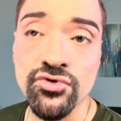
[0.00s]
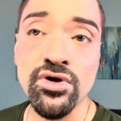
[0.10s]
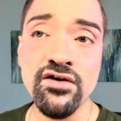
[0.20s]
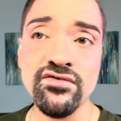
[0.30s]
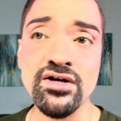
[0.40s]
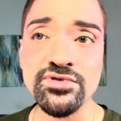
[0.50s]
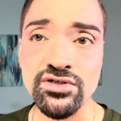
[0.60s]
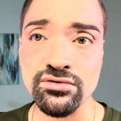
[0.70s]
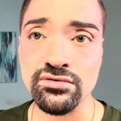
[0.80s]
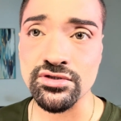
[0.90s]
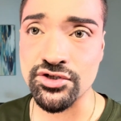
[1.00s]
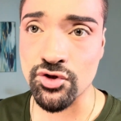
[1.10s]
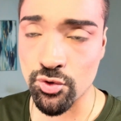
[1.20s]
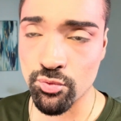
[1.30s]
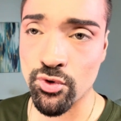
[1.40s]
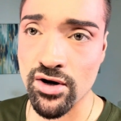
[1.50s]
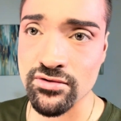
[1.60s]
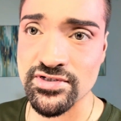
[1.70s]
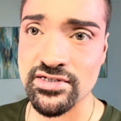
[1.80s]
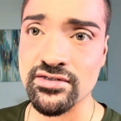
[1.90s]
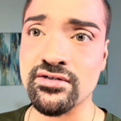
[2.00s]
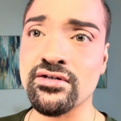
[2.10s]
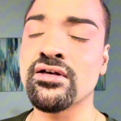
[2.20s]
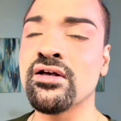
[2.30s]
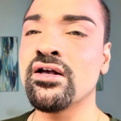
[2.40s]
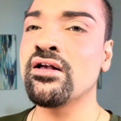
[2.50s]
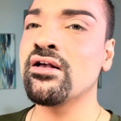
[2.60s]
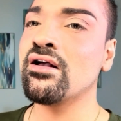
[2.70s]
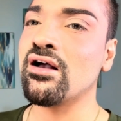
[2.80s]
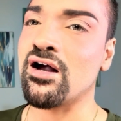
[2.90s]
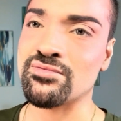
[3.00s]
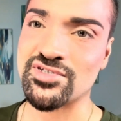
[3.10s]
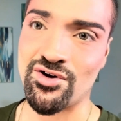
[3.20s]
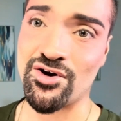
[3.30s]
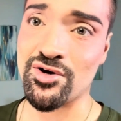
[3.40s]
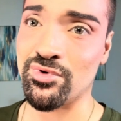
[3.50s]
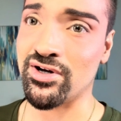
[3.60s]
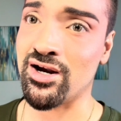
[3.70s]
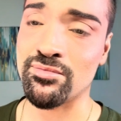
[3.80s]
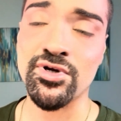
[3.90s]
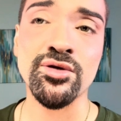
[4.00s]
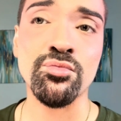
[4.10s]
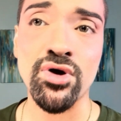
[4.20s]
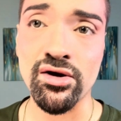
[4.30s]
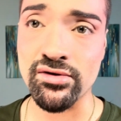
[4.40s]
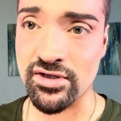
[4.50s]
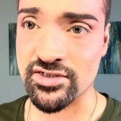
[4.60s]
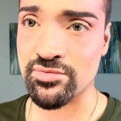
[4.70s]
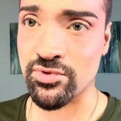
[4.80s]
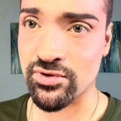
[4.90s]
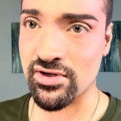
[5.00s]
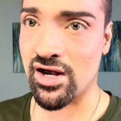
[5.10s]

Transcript: you have absolutely no brows in, I'm sorry, but I'm not a brow expert.